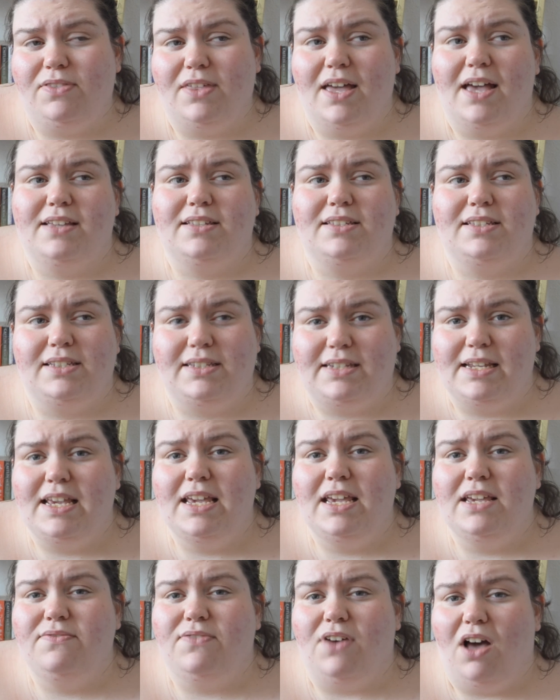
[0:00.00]
that
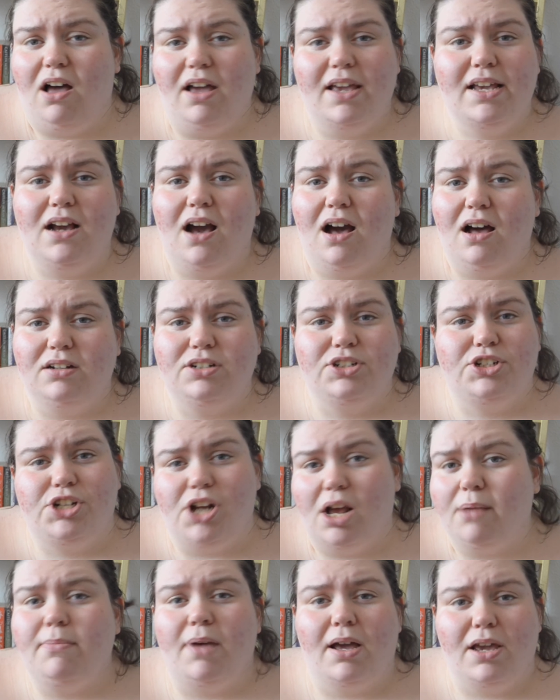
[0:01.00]
Steve, I can't
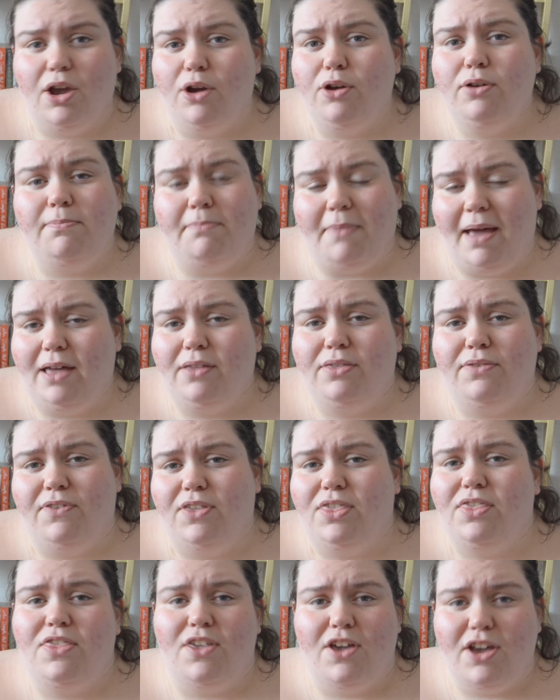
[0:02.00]
shut my own mouth for
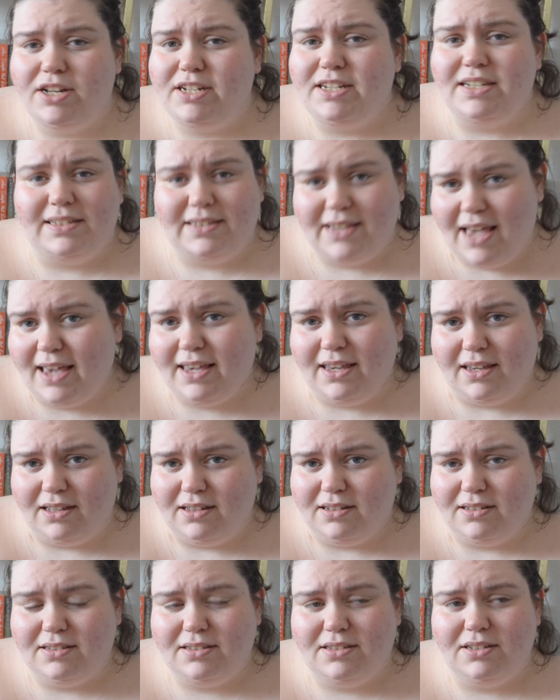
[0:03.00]
30
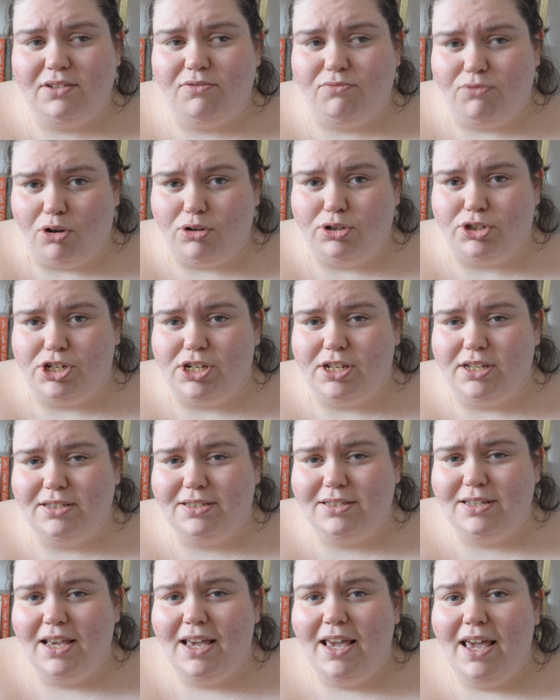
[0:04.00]
seconds,
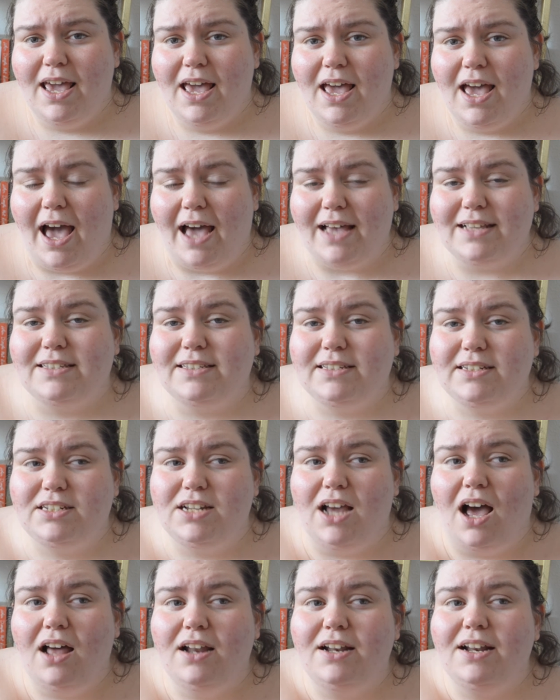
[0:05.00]
Rogers, has
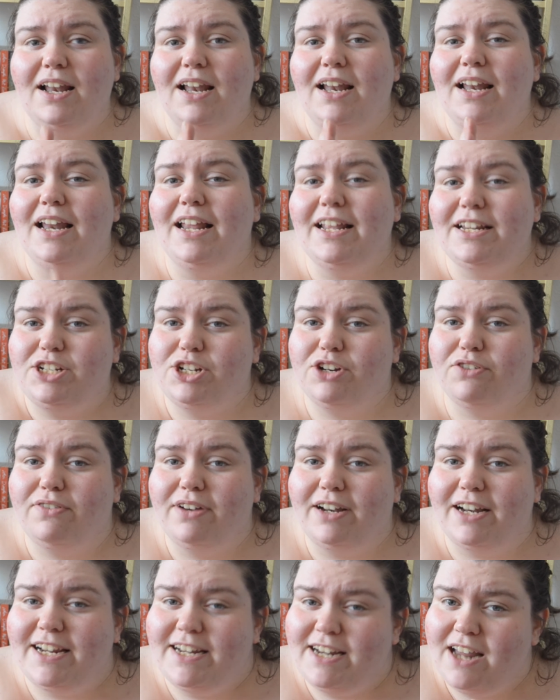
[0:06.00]
done
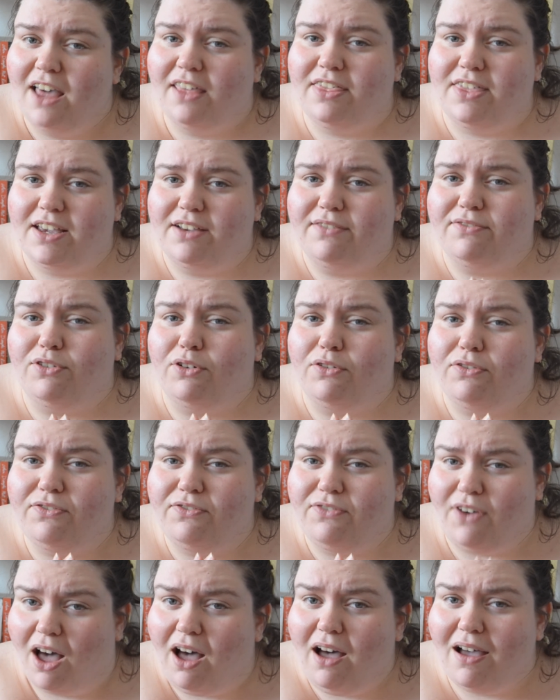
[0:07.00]
literally nothing for
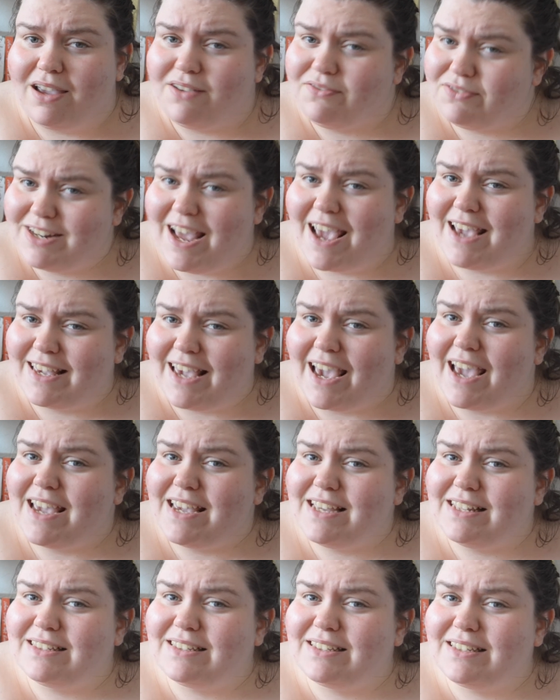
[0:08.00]
5
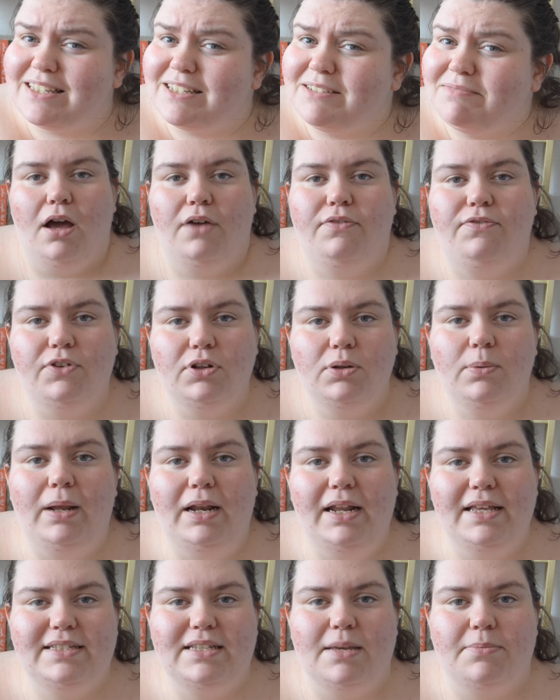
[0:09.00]
decades. I full
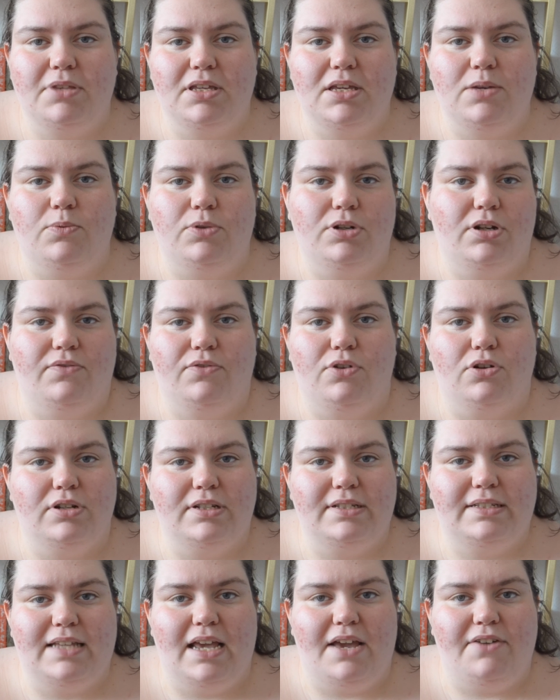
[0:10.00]
well accept that he wouldn't have gone
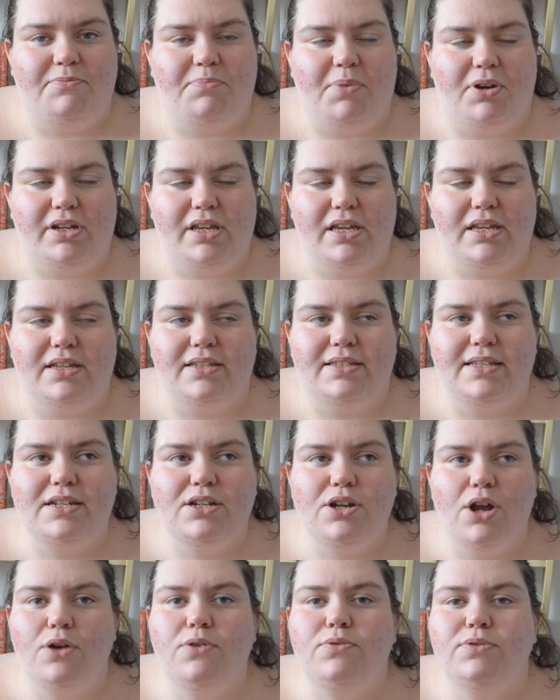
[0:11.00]
and saved Bucky, because he
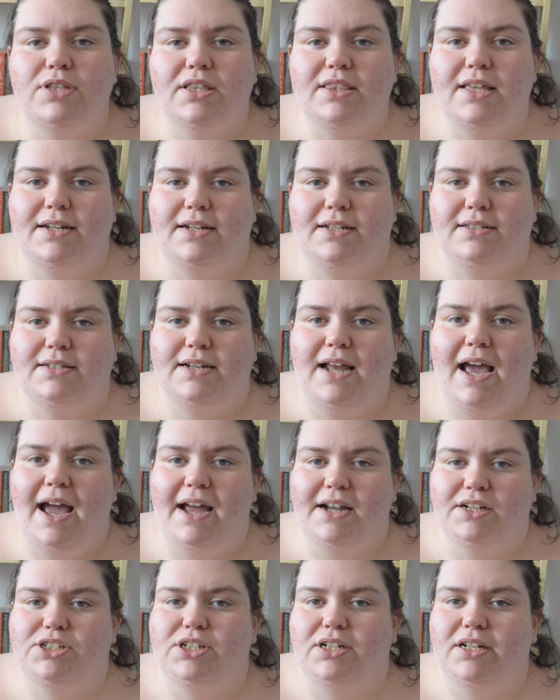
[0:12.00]
knows that that doesn't
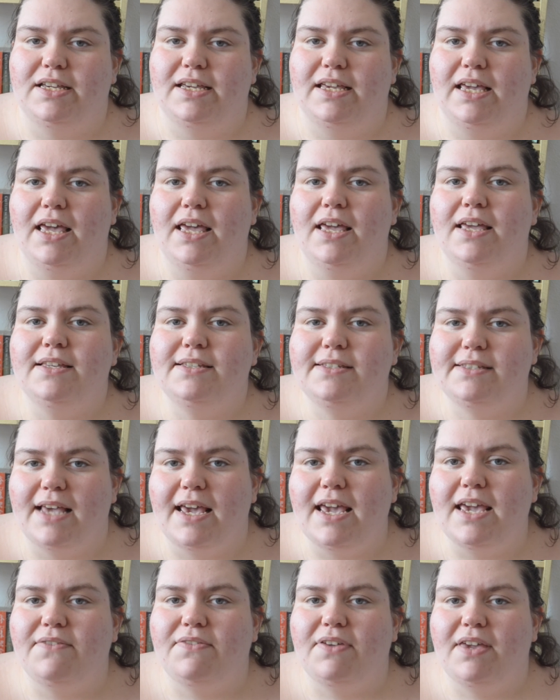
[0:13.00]
actually
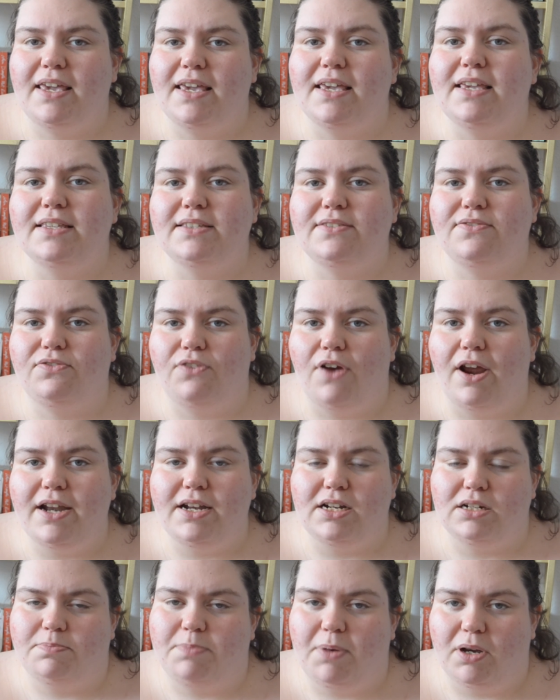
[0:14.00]
save his
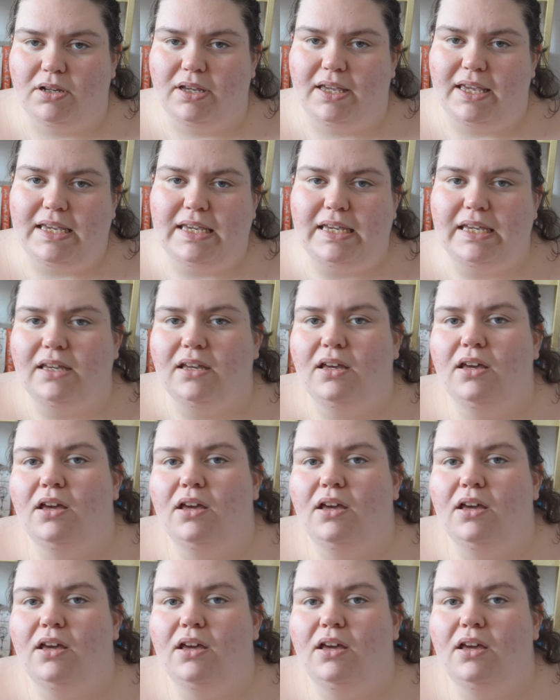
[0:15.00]
friend Bucky